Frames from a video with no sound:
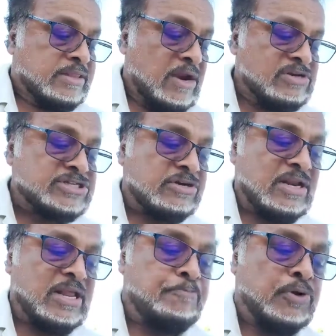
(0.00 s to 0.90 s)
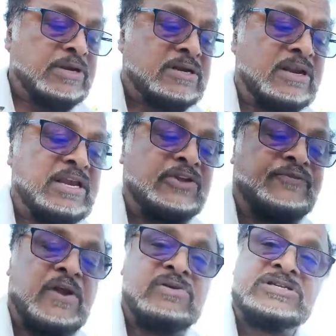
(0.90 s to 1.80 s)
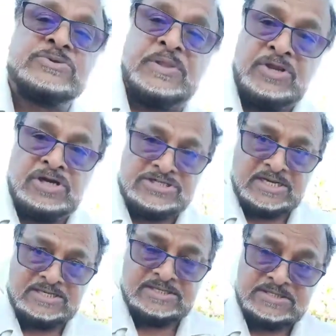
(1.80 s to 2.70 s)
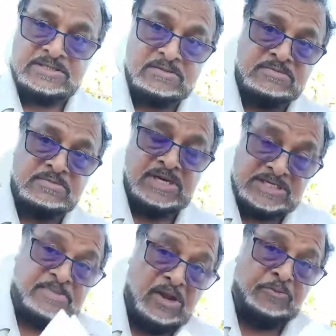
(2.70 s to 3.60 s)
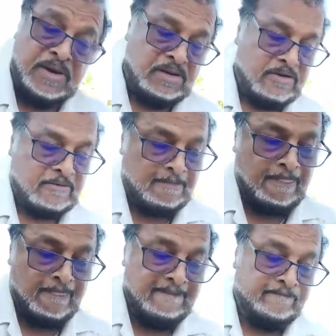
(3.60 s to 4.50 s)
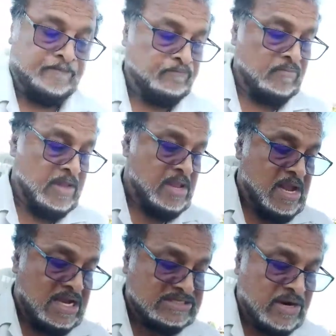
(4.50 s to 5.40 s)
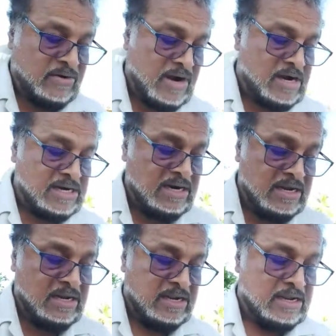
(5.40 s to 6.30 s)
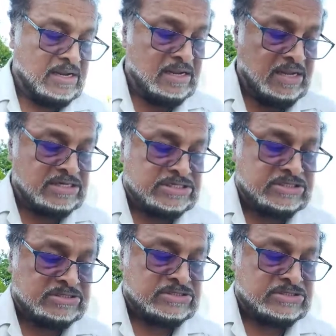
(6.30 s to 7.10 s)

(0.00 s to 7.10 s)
there is certainly political interference with nurses. This is my opinion. As there are in